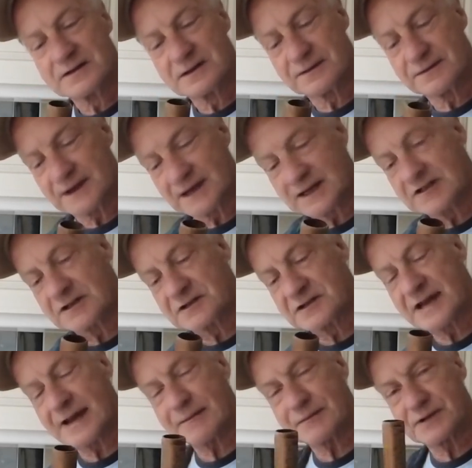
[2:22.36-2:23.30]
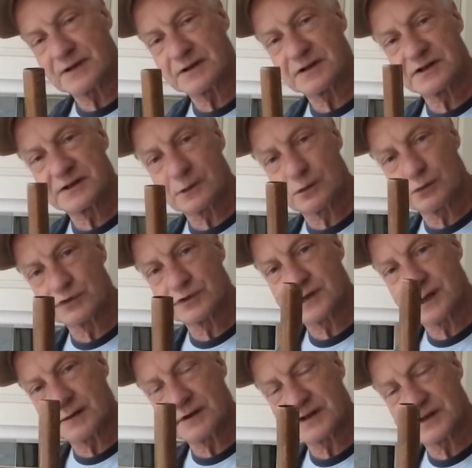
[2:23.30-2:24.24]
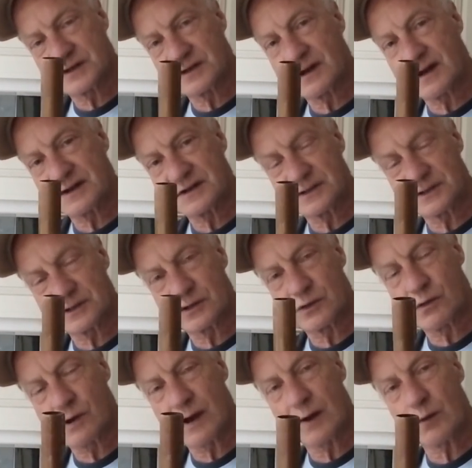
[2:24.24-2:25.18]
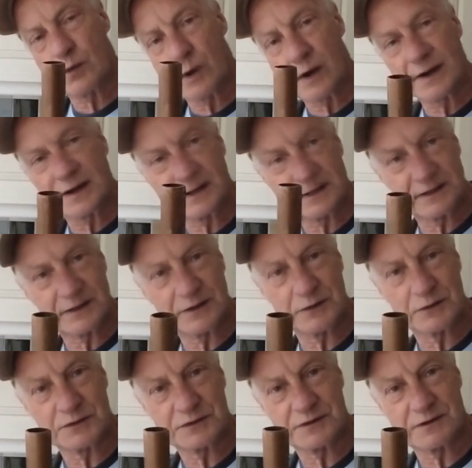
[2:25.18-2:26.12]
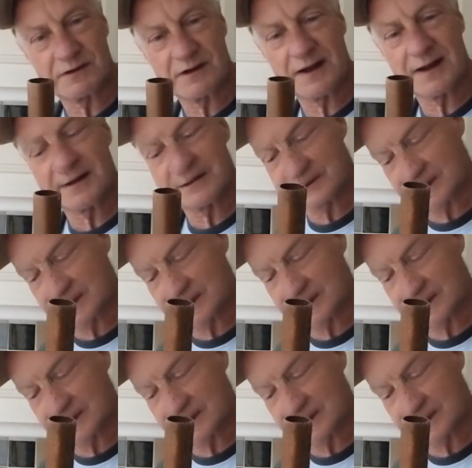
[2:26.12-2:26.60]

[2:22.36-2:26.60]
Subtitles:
to feed the tap. So this also, this size is quite widely used, all right?